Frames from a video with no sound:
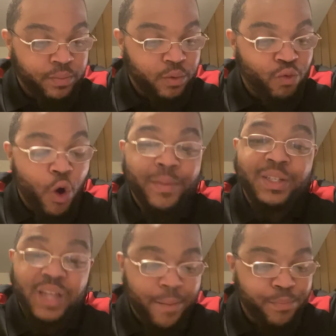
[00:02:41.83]

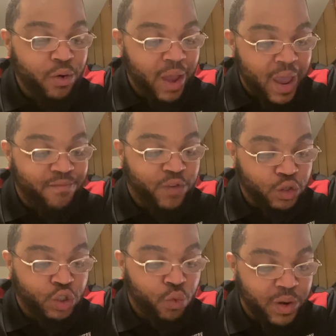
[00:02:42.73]

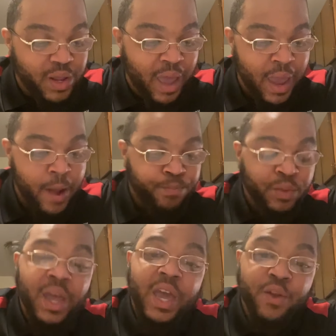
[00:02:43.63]
verse 28,
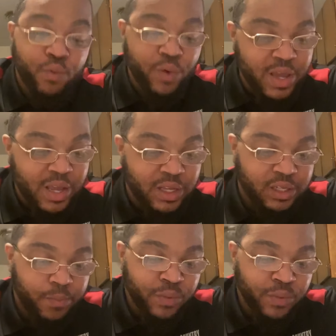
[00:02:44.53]
it reads,